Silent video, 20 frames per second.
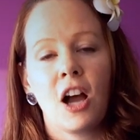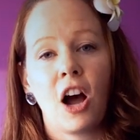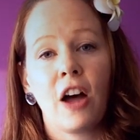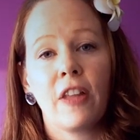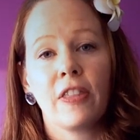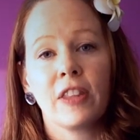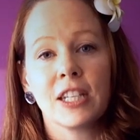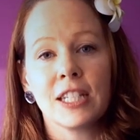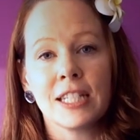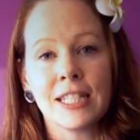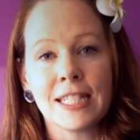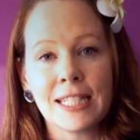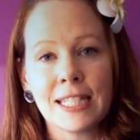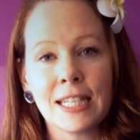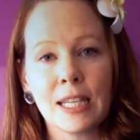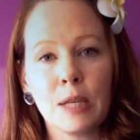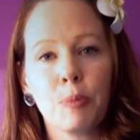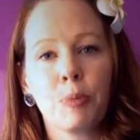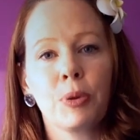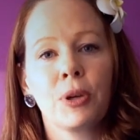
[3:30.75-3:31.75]
on the
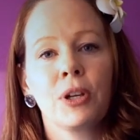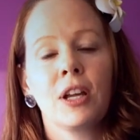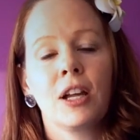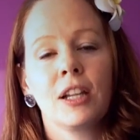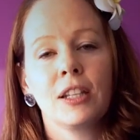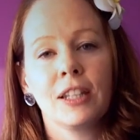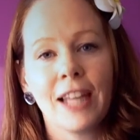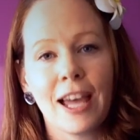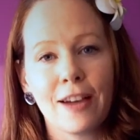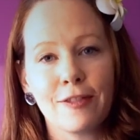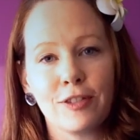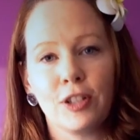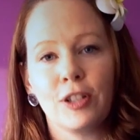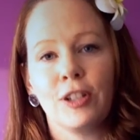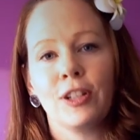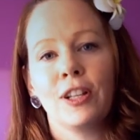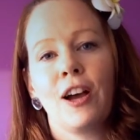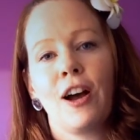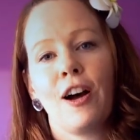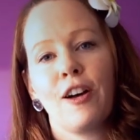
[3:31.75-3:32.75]
deep
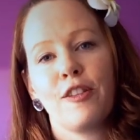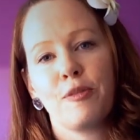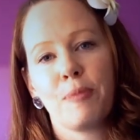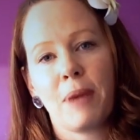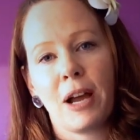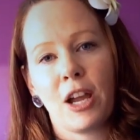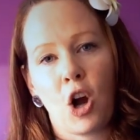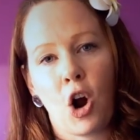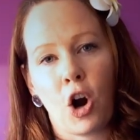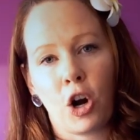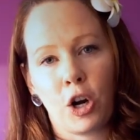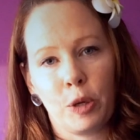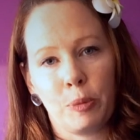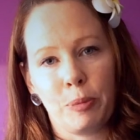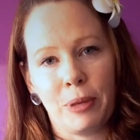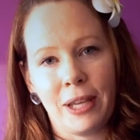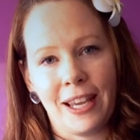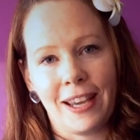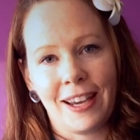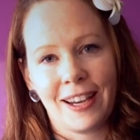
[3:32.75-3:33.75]
level of my heart
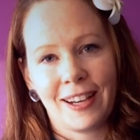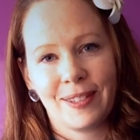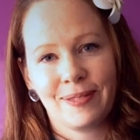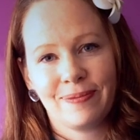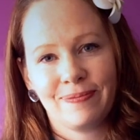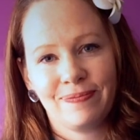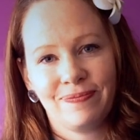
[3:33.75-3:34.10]
being?